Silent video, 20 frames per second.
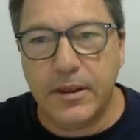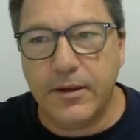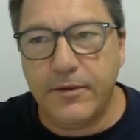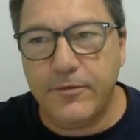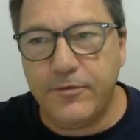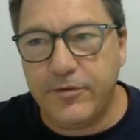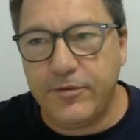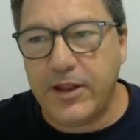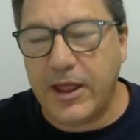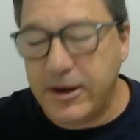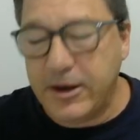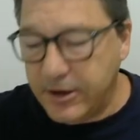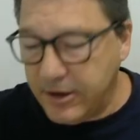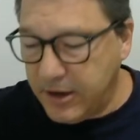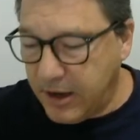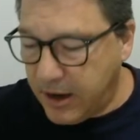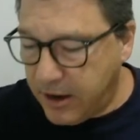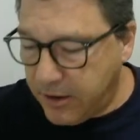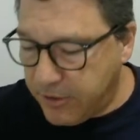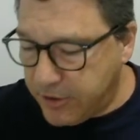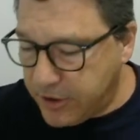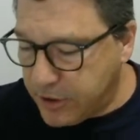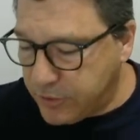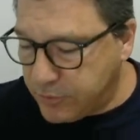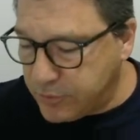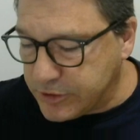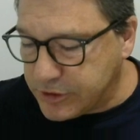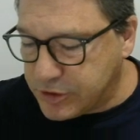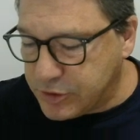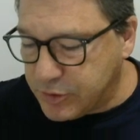flooded area
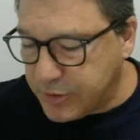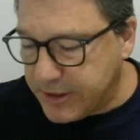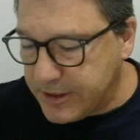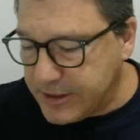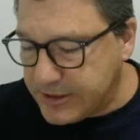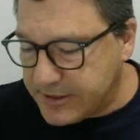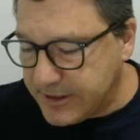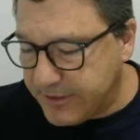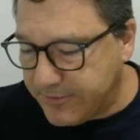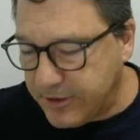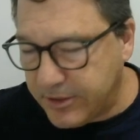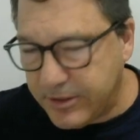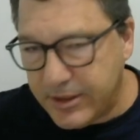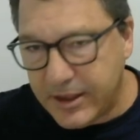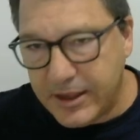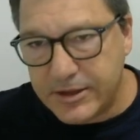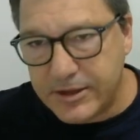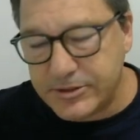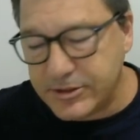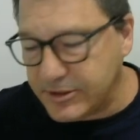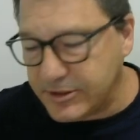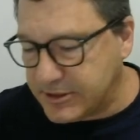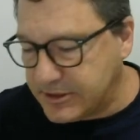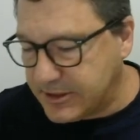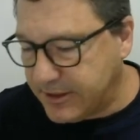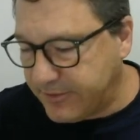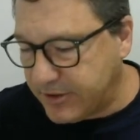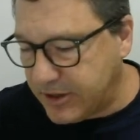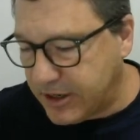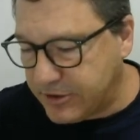was
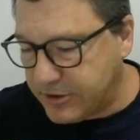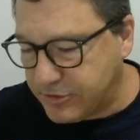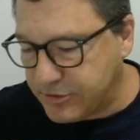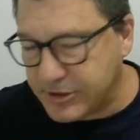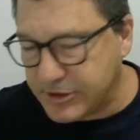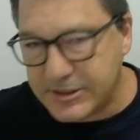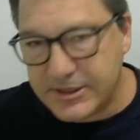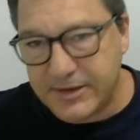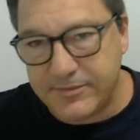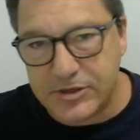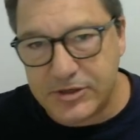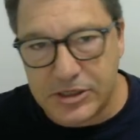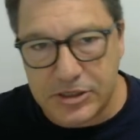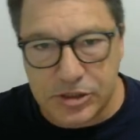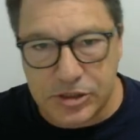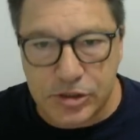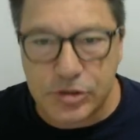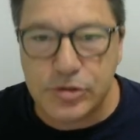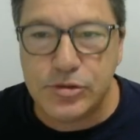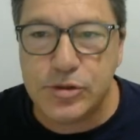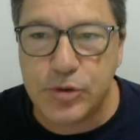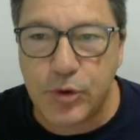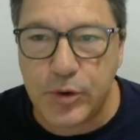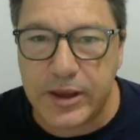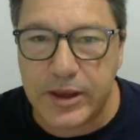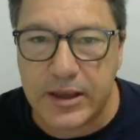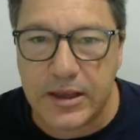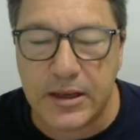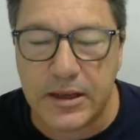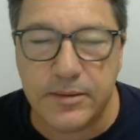27,772
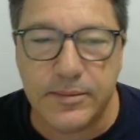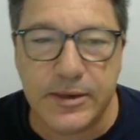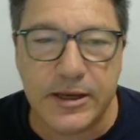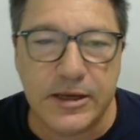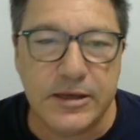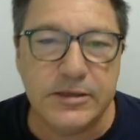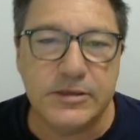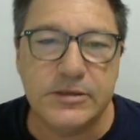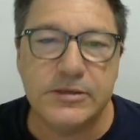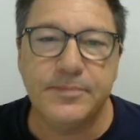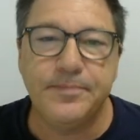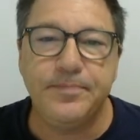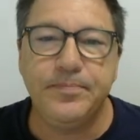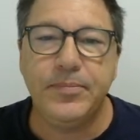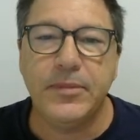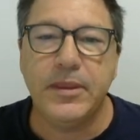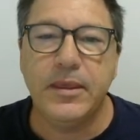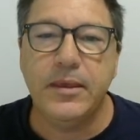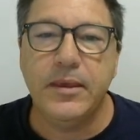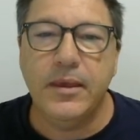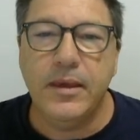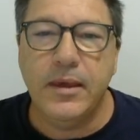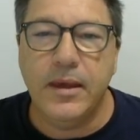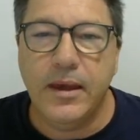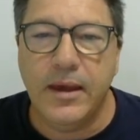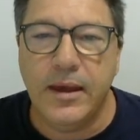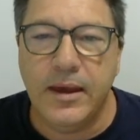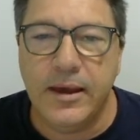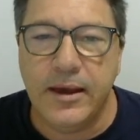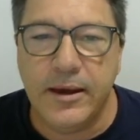square kilometres,
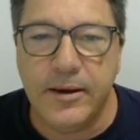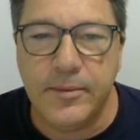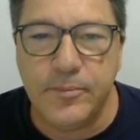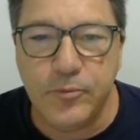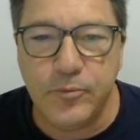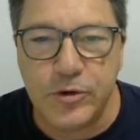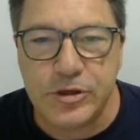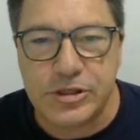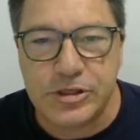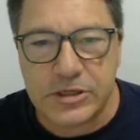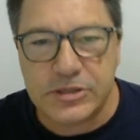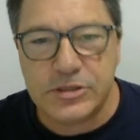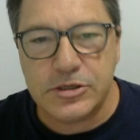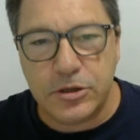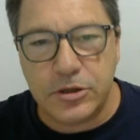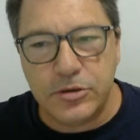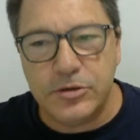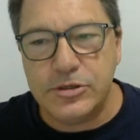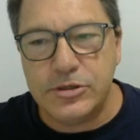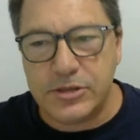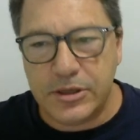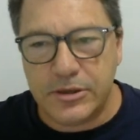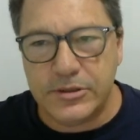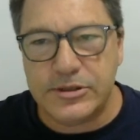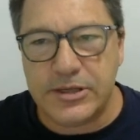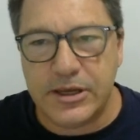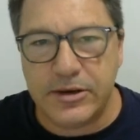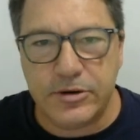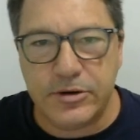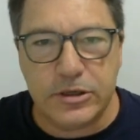which excludes
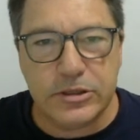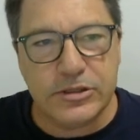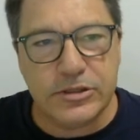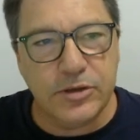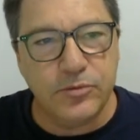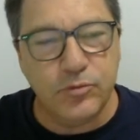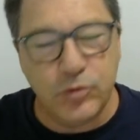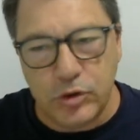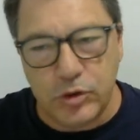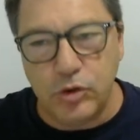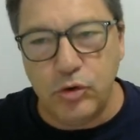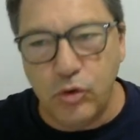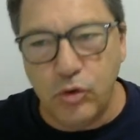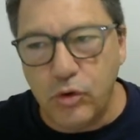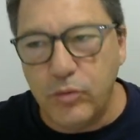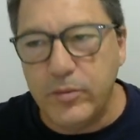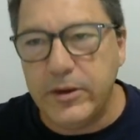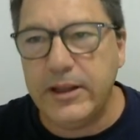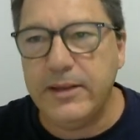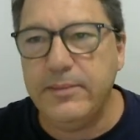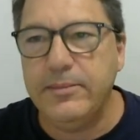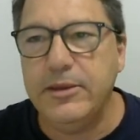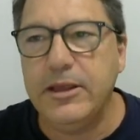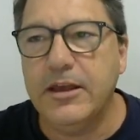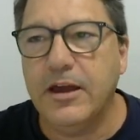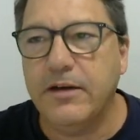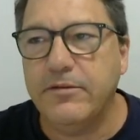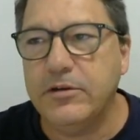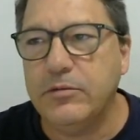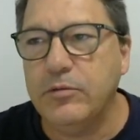those areas that would normally be
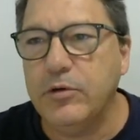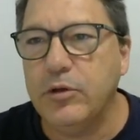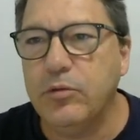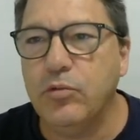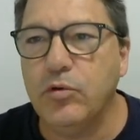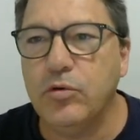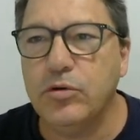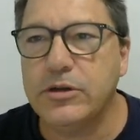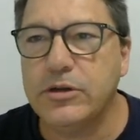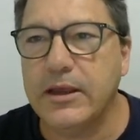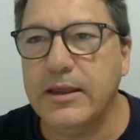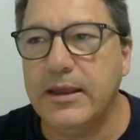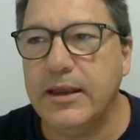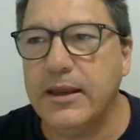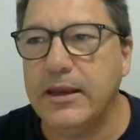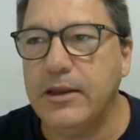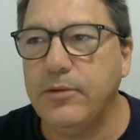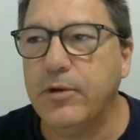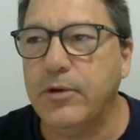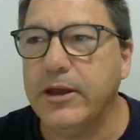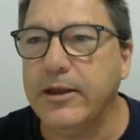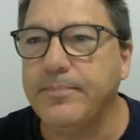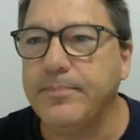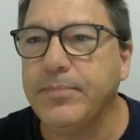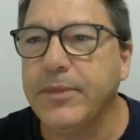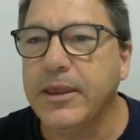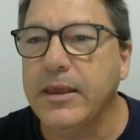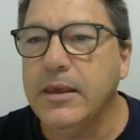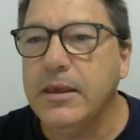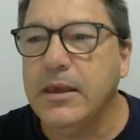covered with water anyway.
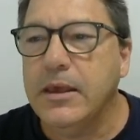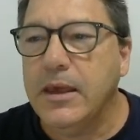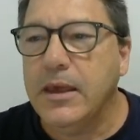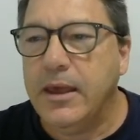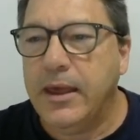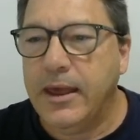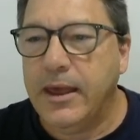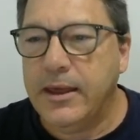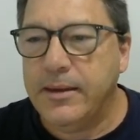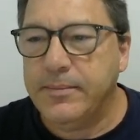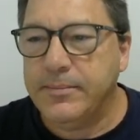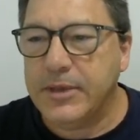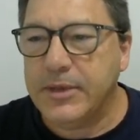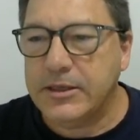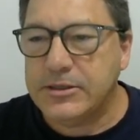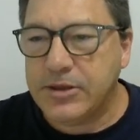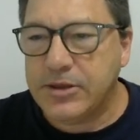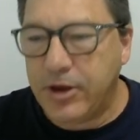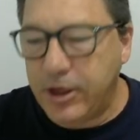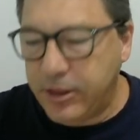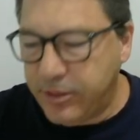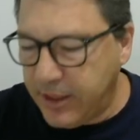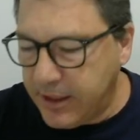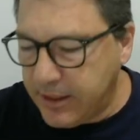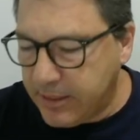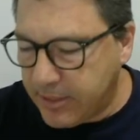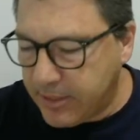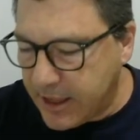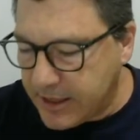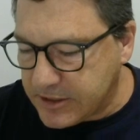So I
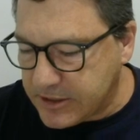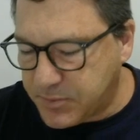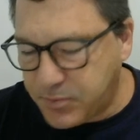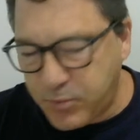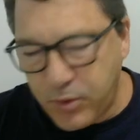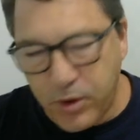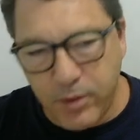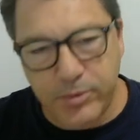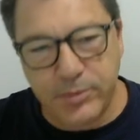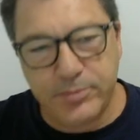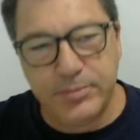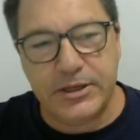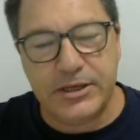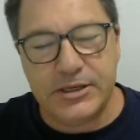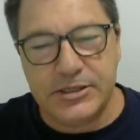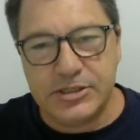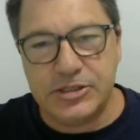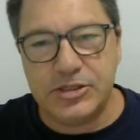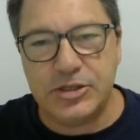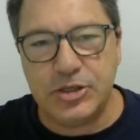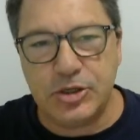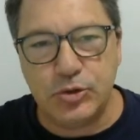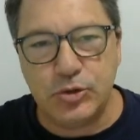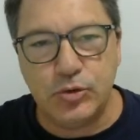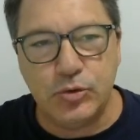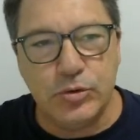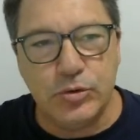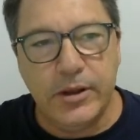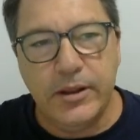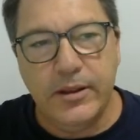think that's probably
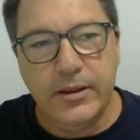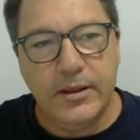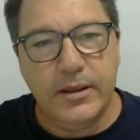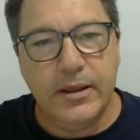still